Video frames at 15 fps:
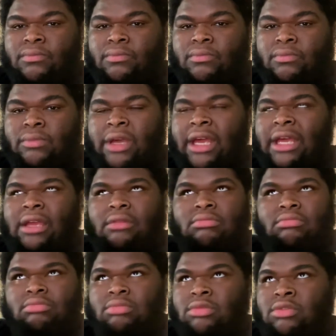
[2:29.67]
like,
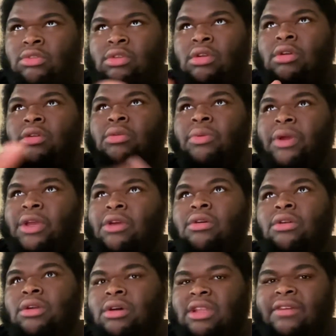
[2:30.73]
you'll
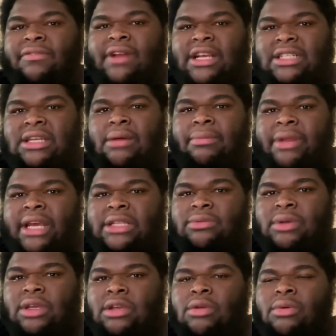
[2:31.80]
know that Flash is coming next
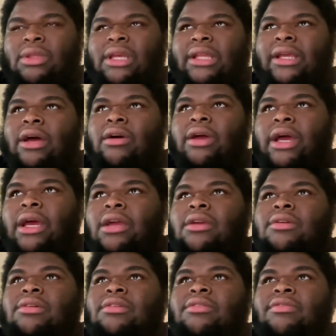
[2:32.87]
week. You would think, like, okay,
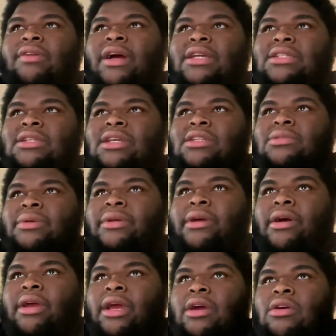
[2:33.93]
Flash next week.
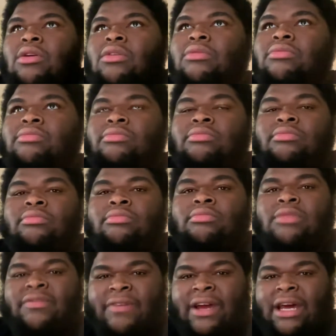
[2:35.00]
Okay, cool.
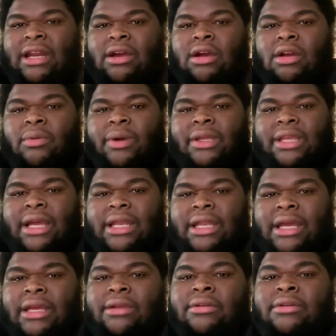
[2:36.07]
If I gotta go to work that
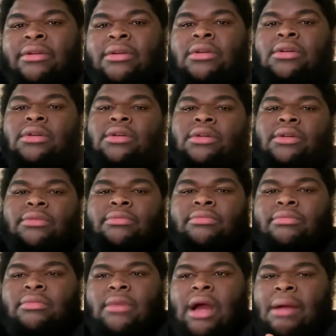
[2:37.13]
day,
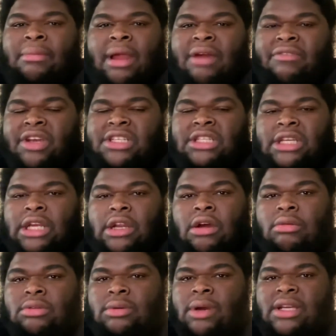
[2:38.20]
I'm not rushing to get
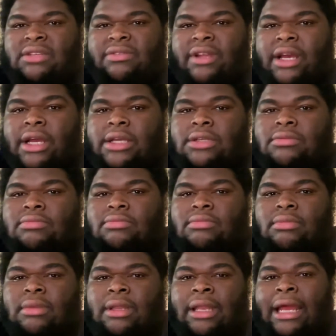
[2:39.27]
home to watch Flash.
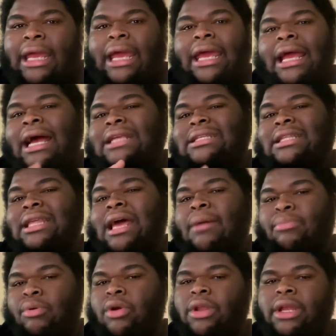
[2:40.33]
Like, it got to that
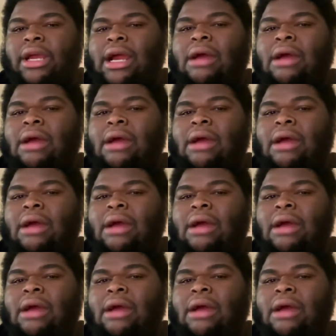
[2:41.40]
point. Like,